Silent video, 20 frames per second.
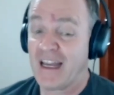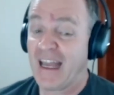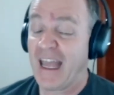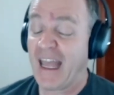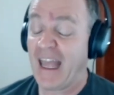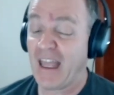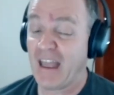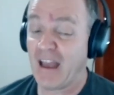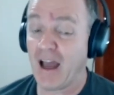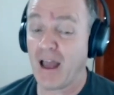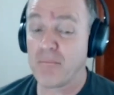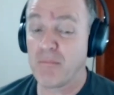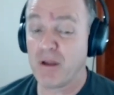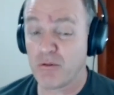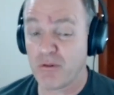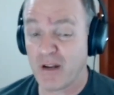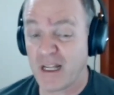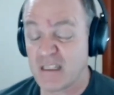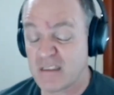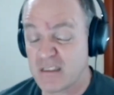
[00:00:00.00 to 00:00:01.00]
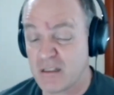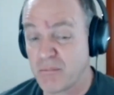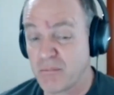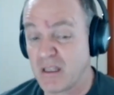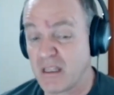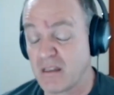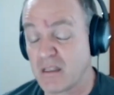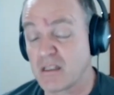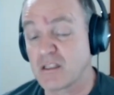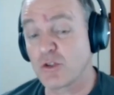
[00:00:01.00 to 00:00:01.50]
hey, I may write
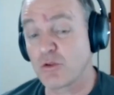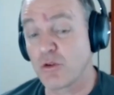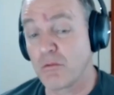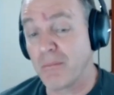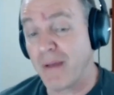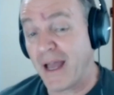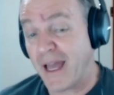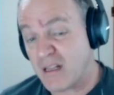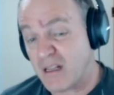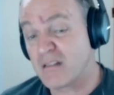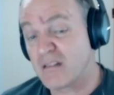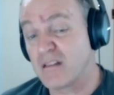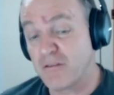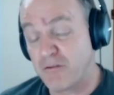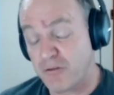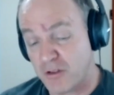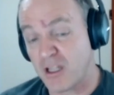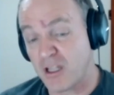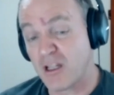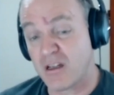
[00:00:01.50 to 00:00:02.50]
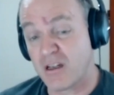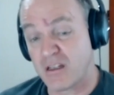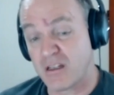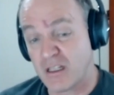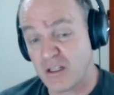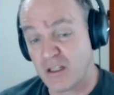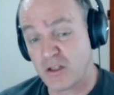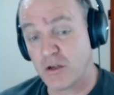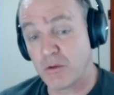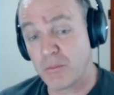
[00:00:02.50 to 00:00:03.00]
something that's grammatically flawed
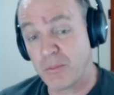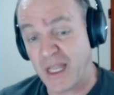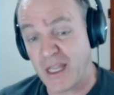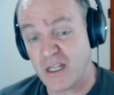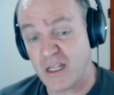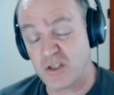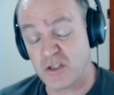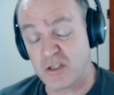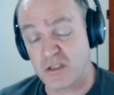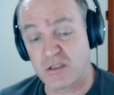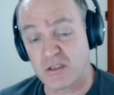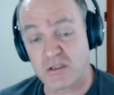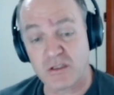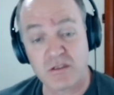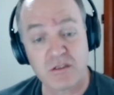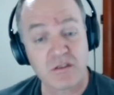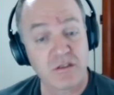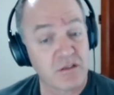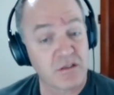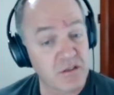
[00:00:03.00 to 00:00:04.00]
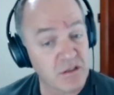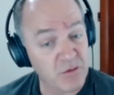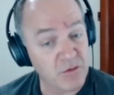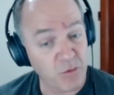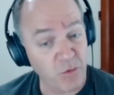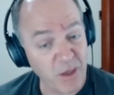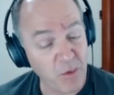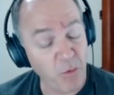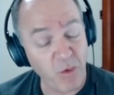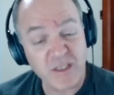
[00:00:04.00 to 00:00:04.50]
into your pages?
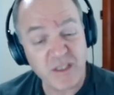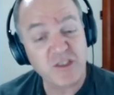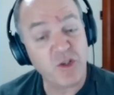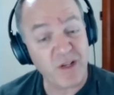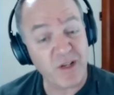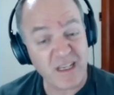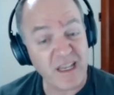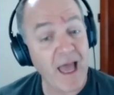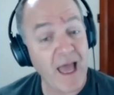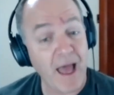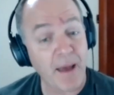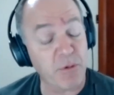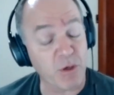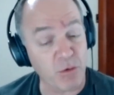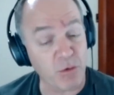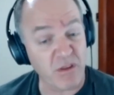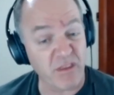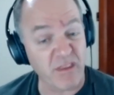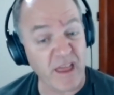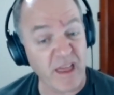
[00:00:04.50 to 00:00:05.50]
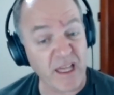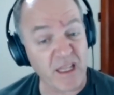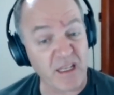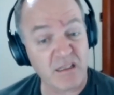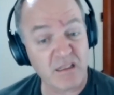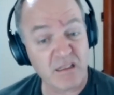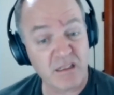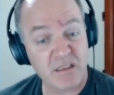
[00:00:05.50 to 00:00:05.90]
What, what's going to happen with that?